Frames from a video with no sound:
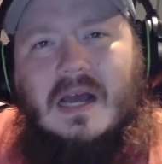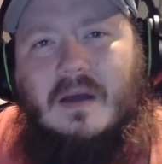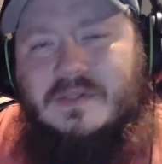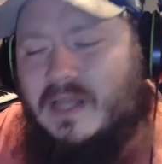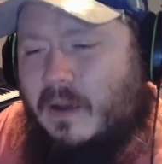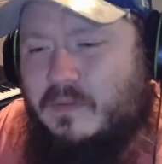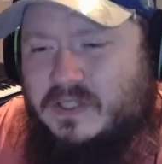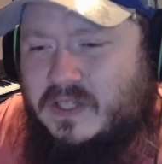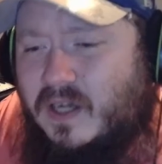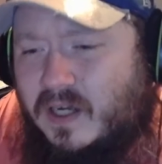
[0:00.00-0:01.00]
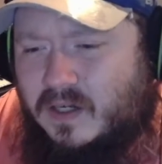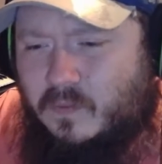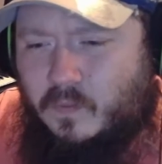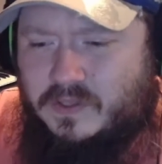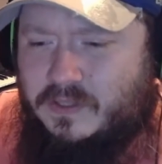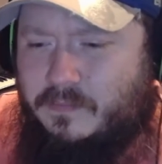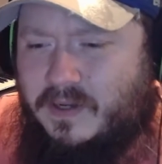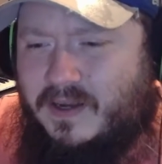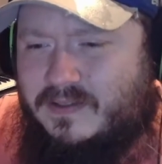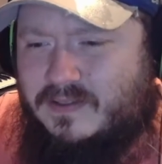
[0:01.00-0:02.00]
I was young when she
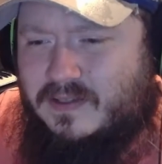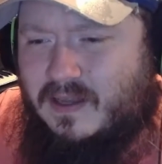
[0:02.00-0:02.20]
passed.